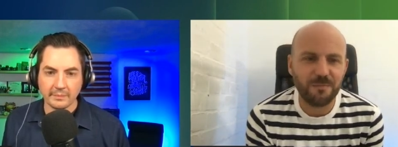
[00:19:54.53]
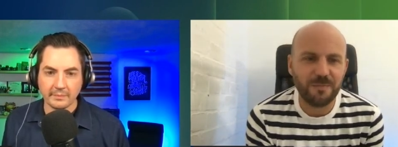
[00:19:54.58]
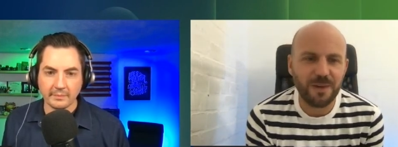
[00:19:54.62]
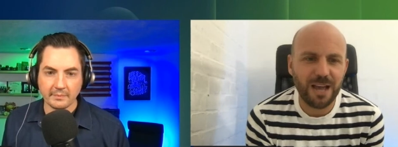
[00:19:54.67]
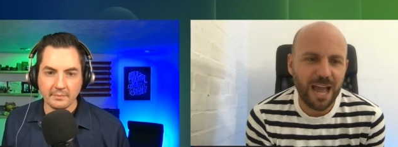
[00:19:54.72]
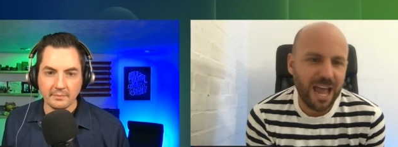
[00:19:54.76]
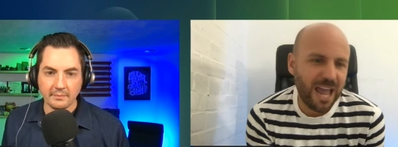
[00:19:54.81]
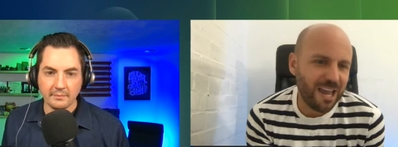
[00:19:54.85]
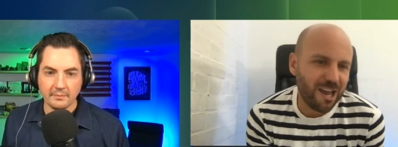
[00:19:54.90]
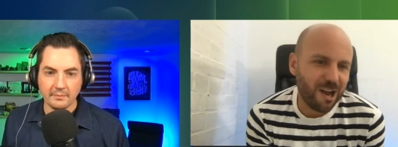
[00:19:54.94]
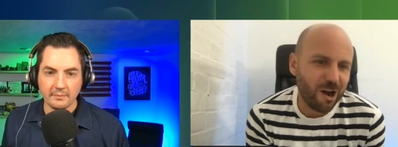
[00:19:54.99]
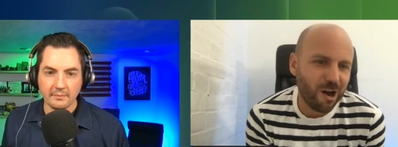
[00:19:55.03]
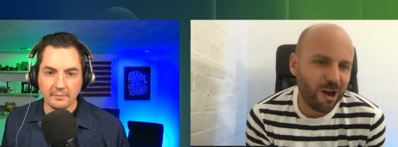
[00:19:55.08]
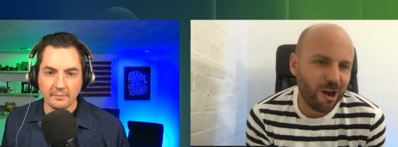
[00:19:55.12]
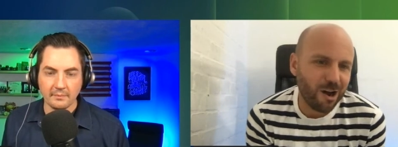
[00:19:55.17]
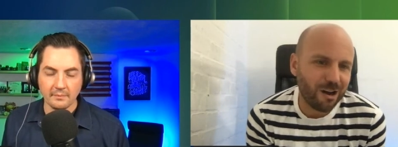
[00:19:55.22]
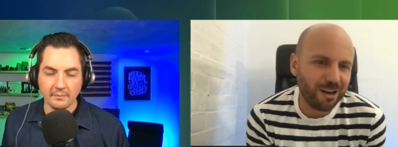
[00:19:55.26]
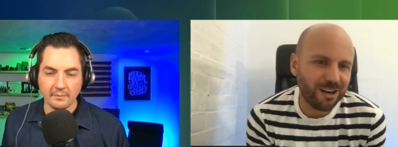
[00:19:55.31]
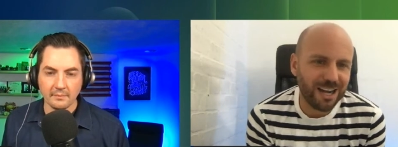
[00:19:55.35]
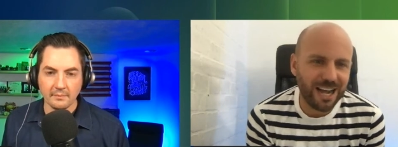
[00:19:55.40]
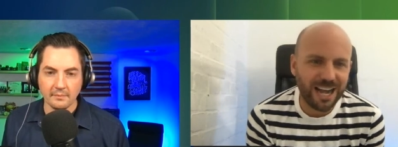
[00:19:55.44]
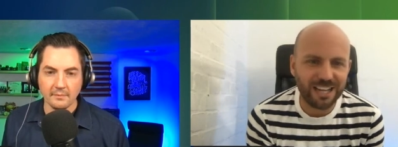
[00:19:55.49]

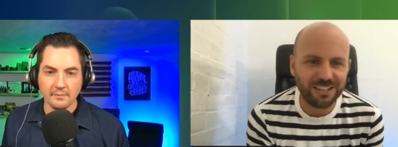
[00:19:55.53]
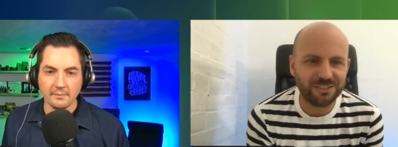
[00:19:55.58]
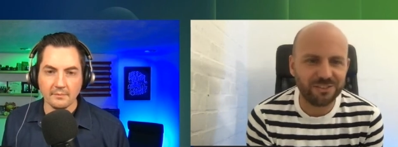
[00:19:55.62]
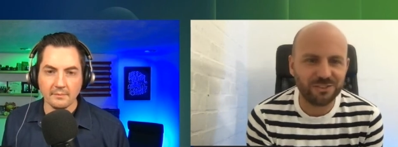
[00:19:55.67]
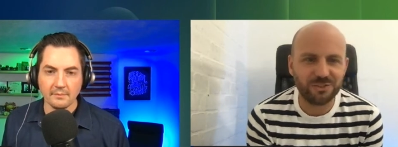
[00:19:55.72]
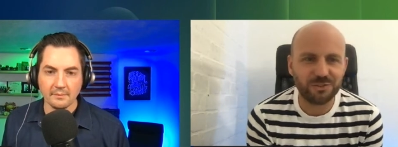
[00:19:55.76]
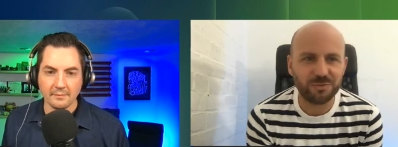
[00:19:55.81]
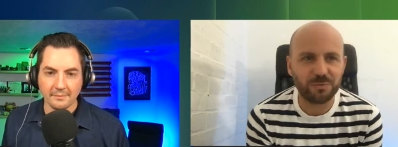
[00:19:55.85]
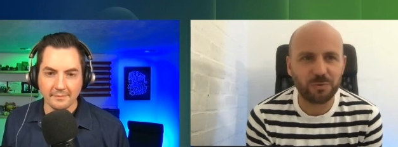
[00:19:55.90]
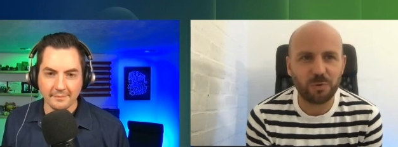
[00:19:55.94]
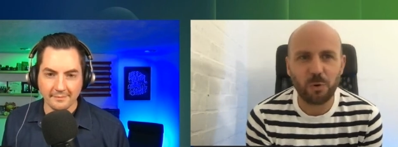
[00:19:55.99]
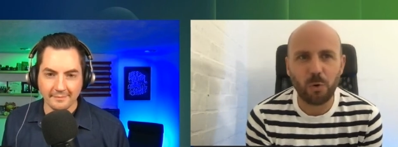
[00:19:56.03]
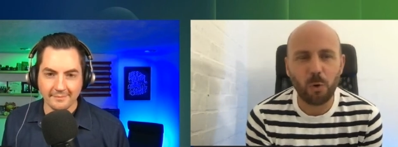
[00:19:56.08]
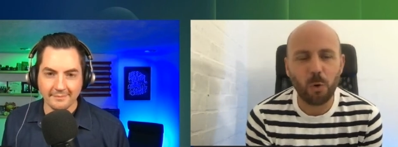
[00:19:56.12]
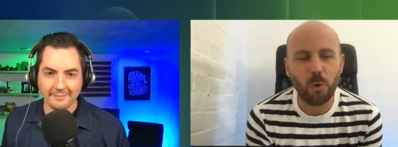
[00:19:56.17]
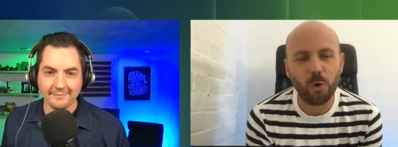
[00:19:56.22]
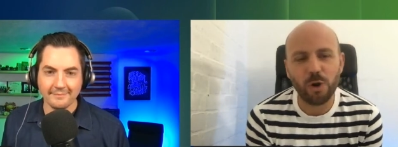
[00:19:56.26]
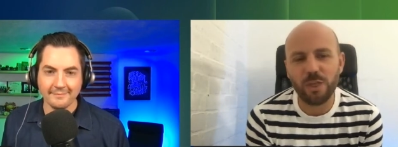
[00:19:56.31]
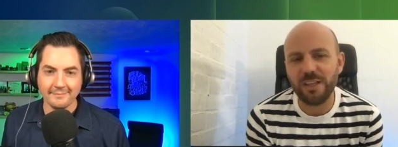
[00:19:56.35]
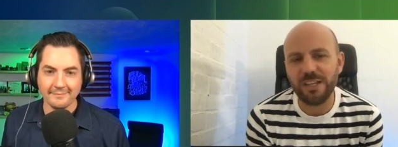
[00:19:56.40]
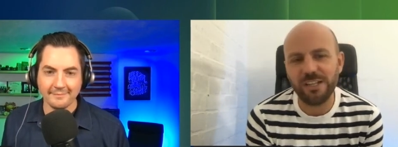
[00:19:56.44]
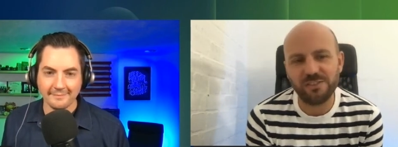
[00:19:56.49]
Speaker 1: AR and
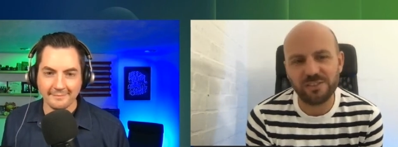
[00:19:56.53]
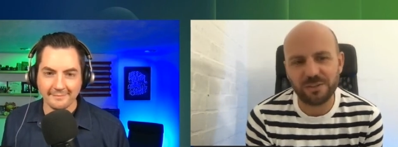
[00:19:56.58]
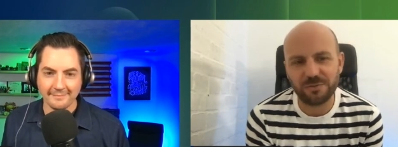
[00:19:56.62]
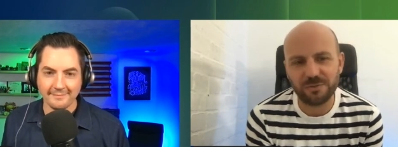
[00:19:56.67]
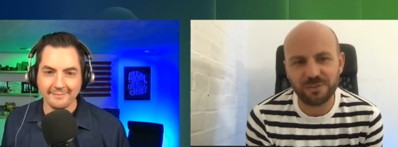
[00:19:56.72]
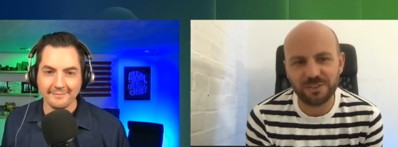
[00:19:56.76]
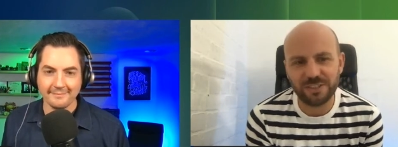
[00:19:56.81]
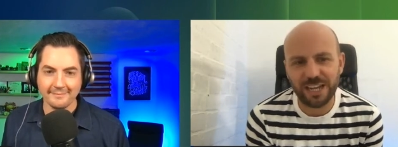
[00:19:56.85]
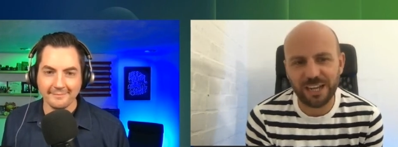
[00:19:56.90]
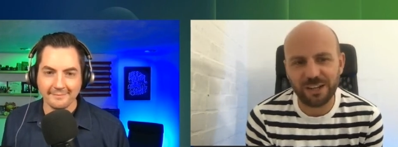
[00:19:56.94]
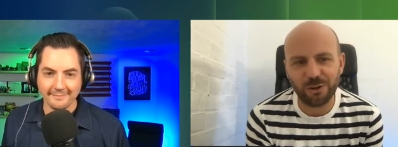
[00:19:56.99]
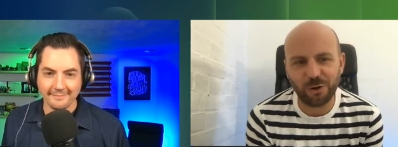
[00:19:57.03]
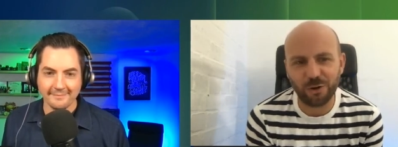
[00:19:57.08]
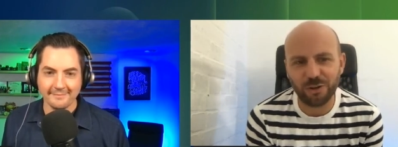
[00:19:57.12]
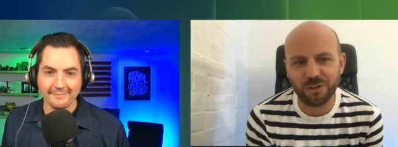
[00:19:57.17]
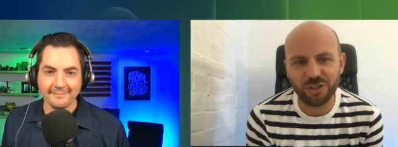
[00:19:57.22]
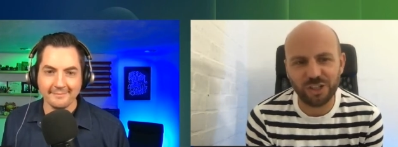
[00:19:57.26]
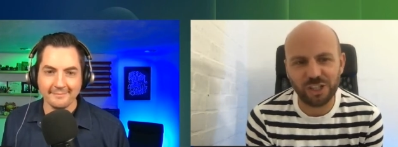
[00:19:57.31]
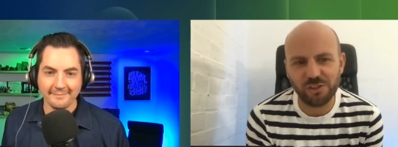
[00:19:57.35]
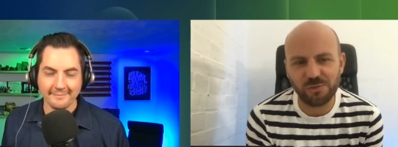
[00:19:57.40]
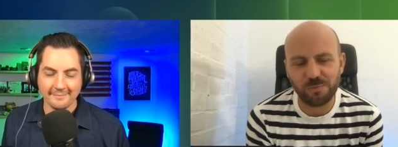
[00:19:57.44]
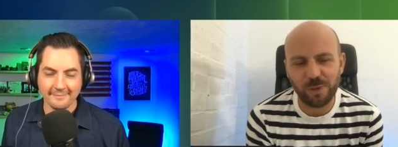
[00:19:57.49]
all of these different
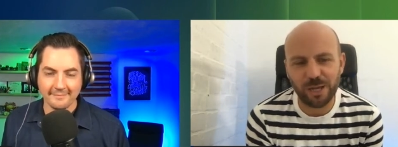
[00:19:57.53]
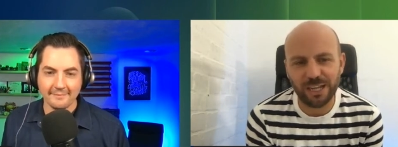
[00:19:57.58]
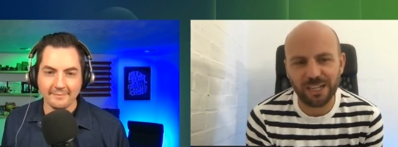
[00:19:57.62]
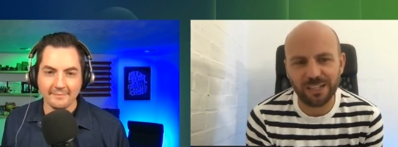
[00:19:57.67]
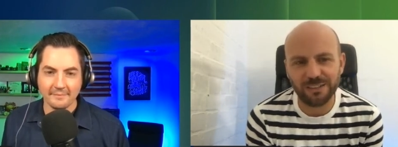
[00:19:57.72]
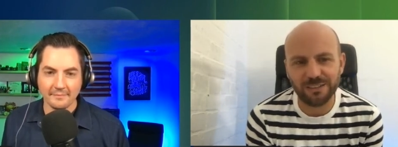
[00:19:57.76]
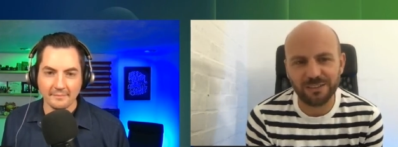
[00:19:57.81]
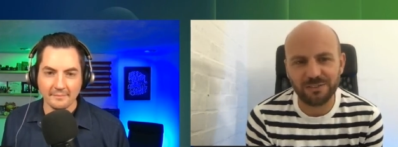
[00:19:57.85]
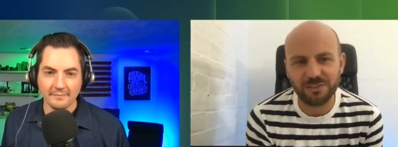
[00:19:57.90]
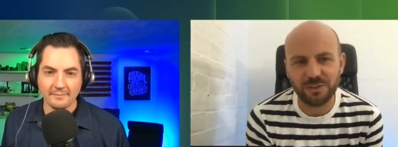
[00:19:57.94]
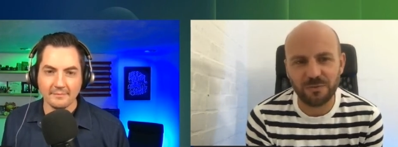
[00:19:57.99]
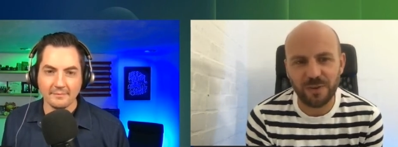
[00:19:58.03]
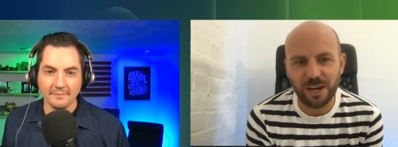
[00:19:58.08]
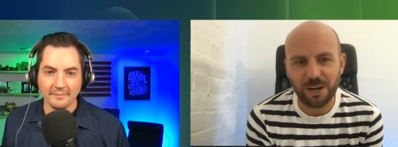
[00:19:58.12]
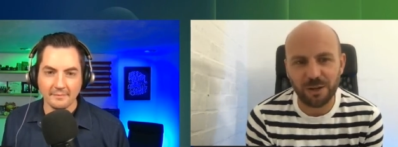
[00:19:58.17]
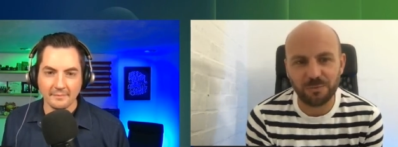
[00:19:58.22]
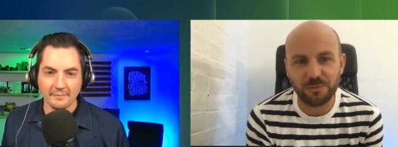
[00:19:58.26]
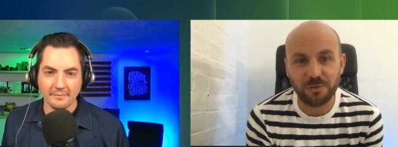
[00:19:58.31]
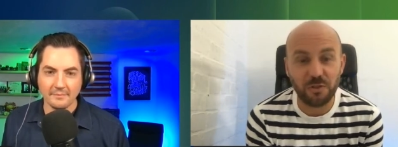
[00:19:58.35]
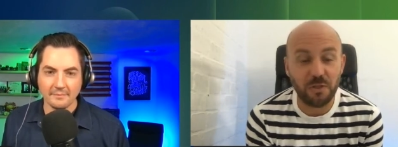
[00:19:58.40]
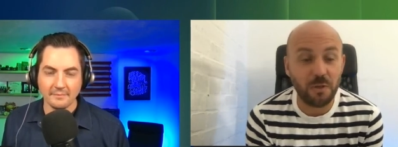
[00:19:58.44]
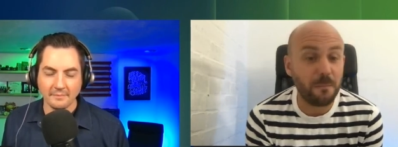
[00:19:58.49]
technologies being
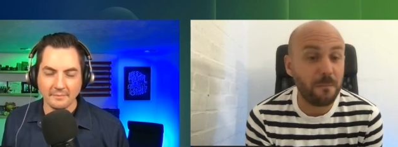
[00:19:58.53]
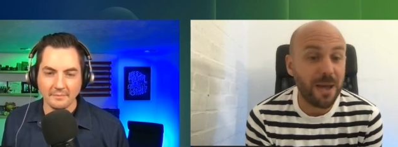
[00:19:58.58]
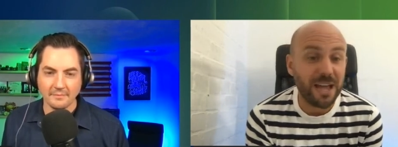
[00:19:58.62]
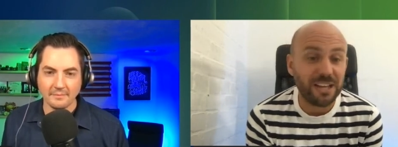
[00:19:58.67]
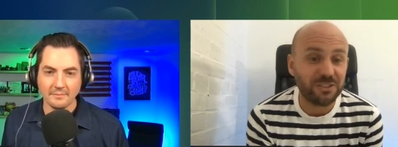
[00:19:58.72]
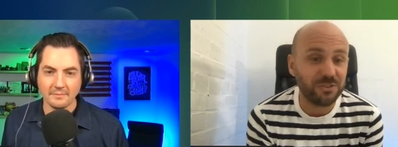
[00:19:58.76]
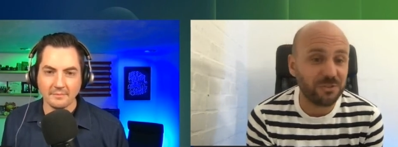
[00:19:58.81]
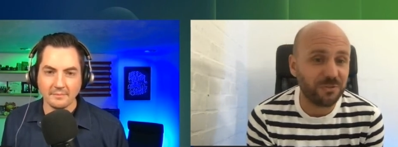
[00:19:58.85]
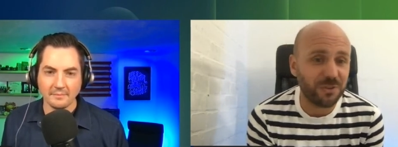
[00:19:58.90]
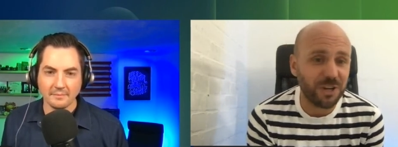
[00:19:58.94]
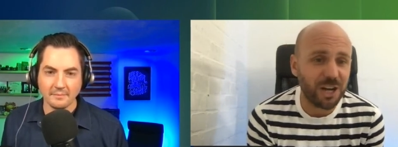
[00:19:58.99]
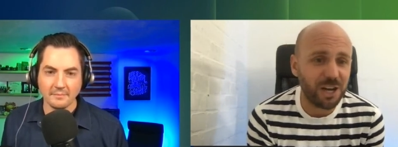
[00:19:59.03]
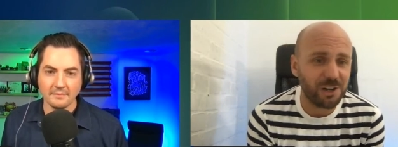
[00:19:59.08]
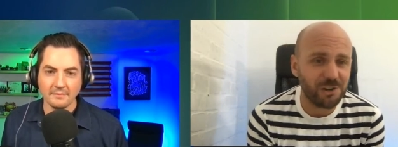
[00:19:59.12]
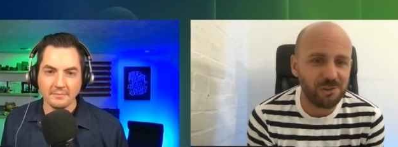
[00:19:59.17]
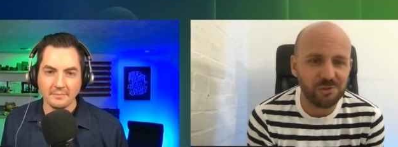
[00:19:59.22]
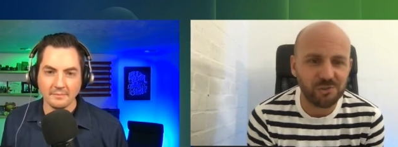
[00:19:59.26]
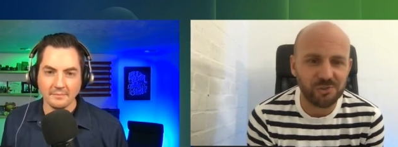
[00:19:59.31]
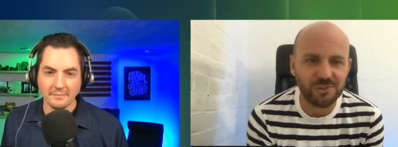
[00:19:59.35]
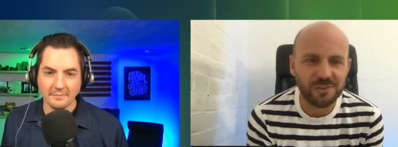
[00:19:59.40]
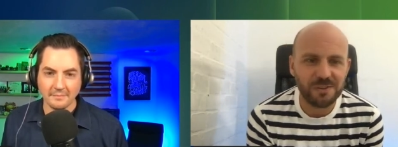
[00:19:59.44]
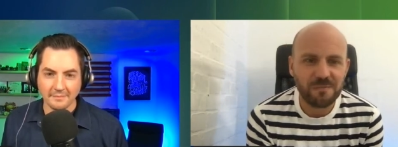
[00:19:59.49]
developed, the metaverse,